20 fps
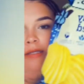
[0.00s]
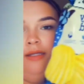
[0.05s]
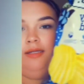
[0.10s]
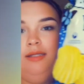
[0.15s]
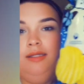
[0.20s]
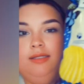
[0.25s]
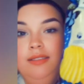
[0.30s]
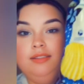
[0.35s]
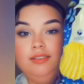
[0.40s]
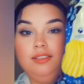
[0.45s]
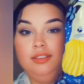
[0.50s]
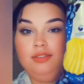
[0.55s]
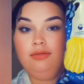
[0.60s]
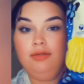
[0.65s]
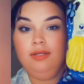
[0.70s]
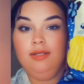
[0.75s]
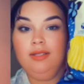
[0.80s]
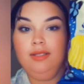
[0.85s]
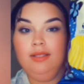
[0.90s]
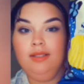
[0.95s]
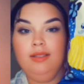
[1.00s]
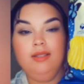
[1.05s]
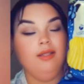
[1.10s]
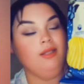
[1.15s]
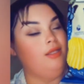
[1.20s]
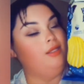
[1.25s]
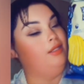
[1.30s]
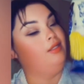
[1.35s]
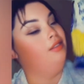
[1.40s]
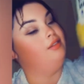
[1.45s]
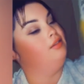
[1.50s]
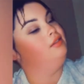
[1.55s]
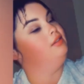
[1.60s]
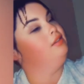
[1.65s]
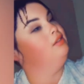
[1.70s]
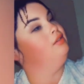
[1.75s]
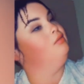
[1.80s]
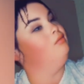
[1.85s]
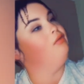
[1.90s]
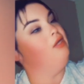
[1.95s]
Australia. It's
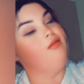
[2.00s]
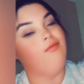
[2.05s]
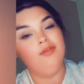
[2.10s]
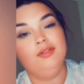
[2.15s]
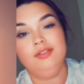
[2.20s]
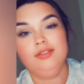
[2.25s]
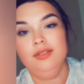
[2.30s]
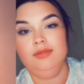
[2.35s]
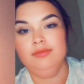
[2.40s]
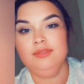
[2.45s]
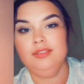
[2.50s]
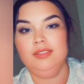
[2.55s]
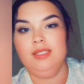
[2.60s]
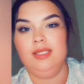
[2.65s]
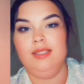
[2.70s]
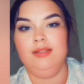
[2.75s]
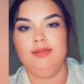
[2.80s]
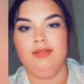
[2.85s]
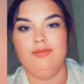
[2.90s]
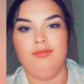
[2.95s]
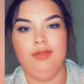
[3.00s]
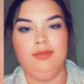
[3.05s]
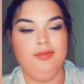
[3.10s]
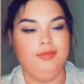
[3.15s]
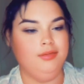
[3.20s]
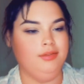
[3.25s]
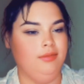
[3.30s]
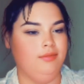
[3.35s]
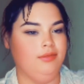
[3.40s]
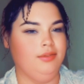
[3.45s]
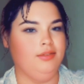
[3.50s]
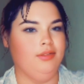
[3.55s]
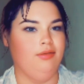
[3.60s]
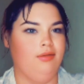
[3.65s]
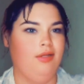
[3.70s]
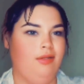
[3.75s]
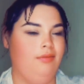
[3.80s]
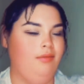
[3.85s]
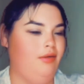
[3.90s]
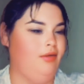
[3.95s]
wavy chips. I love wavy chips, so
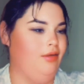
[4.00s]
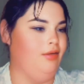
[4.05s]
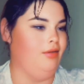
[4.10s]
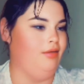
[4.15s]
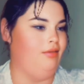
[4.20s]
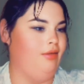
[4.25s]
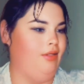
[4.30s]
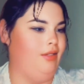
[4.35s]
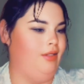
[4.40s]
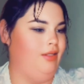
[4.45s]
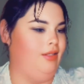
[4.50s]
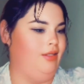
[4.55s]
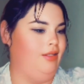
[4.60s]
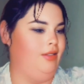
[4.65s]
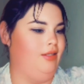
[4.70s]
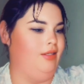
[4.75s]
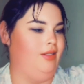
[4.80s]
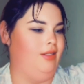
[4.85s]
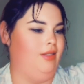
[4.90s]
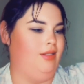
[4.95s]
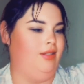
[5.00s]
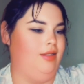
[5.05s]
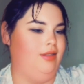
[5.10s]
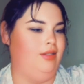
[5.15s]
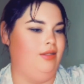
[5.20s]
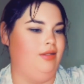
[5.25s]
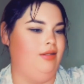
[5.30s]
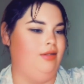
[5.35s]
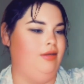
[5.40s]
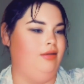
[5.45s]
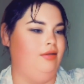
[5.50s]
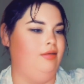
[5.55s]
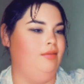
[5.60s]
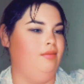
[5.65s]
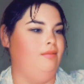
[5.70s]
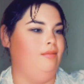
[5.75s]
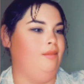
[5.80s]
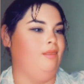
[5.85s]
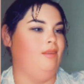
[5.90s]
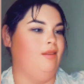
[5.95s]
I'm gonna go ahead and
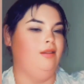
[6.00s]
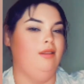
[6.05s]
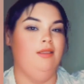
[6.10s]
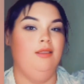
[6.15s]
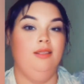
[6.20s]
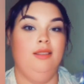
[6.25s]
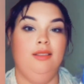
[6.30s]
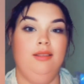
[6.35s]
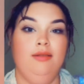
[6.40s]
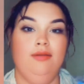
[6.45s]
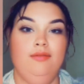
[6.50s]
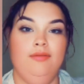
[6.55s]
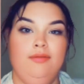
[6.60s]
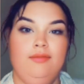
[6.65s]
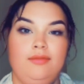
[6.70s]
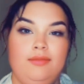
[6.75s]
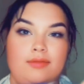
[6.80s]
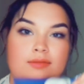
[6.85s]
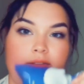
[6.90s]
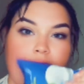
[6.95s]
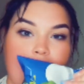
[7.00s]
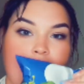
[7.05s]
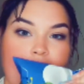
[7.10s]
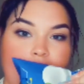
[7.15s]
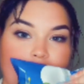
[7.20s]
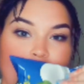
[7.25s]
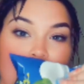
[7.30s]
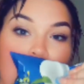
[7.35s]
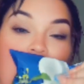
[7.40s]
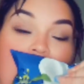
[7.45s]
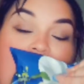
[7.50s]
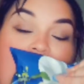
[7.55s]
give some of these a try.